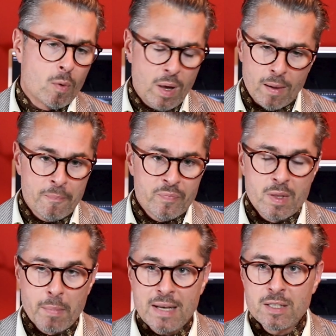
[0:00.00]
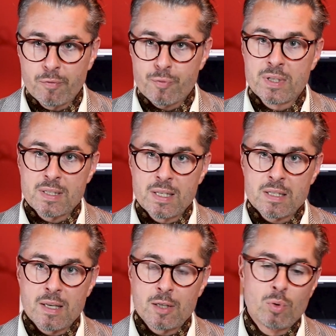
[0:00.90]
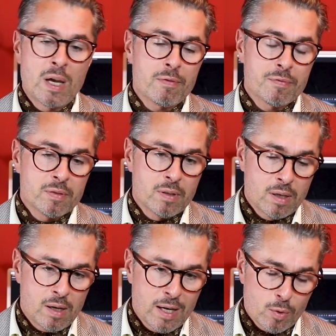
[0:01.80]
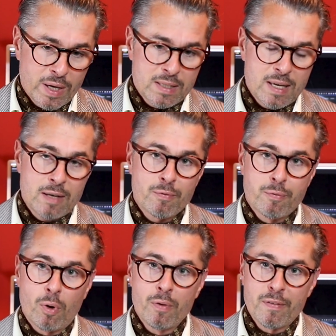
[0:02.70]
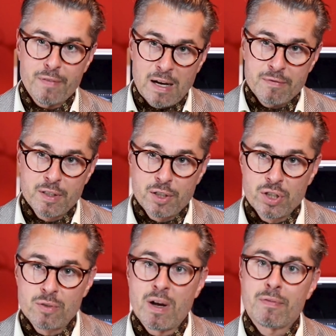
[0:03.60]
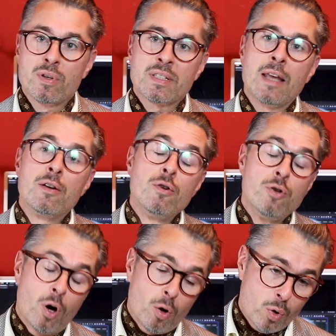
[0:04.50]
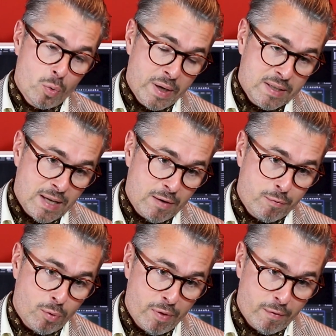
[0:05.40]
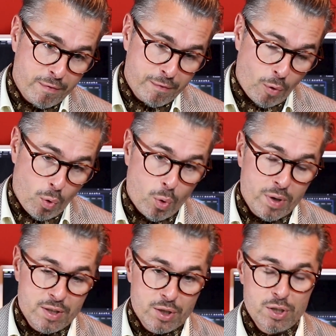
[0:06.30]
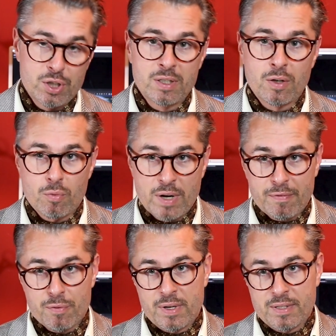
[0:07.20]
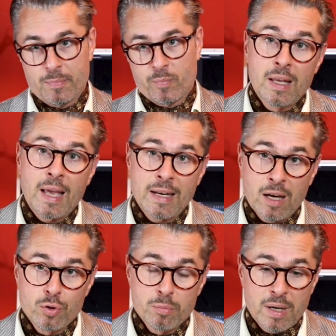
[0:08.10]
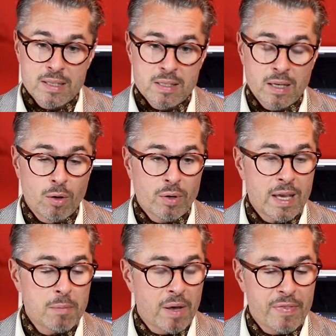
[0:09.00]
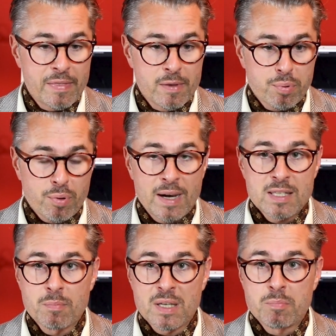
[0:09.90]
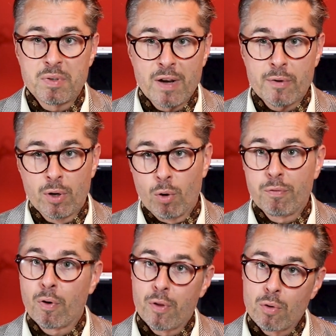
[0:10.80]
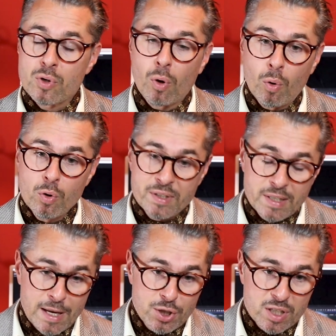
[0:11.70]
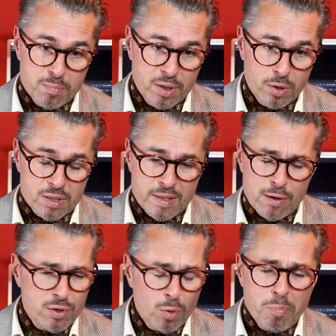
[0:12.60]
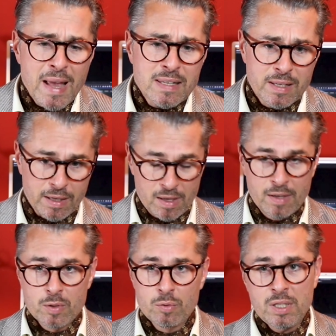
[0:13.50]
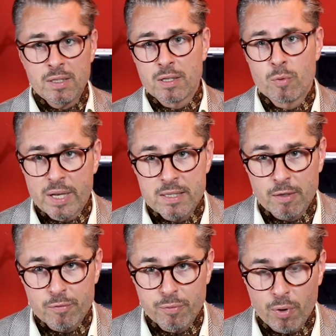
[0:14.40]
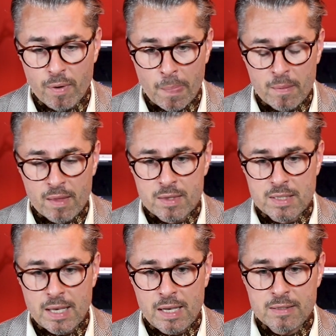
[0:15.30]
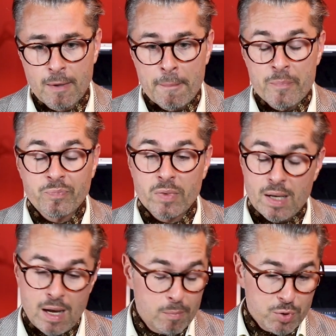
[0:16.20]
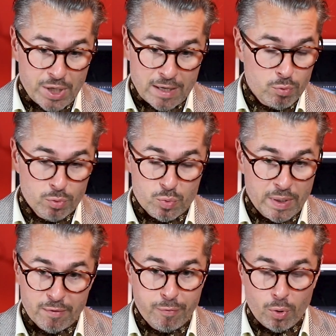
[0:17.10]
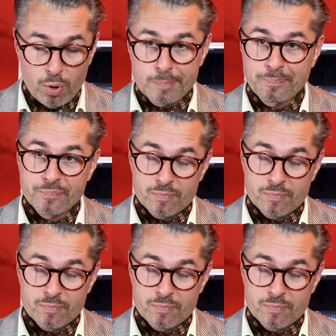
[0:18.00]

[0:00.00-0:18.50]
Well, the main difference is that you have a quick set for the 5-digit reference and no quick set for the 4-digit reference. And now you might say, okay, but then the price must be very low for those old Datejusts because they're so basic. You need a quick set for the date. Check Chrono 24.